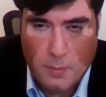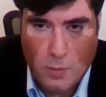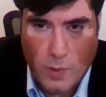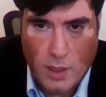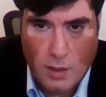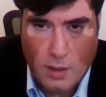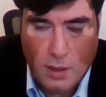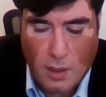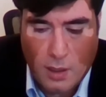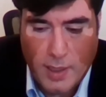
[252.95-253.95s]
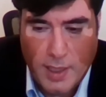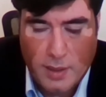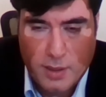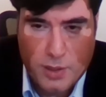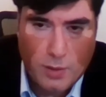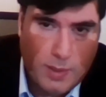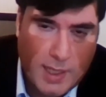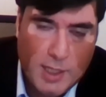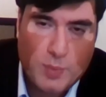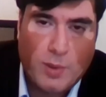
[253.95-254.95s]
when a car enters your
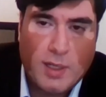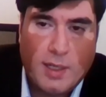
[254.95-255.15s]
blind spot,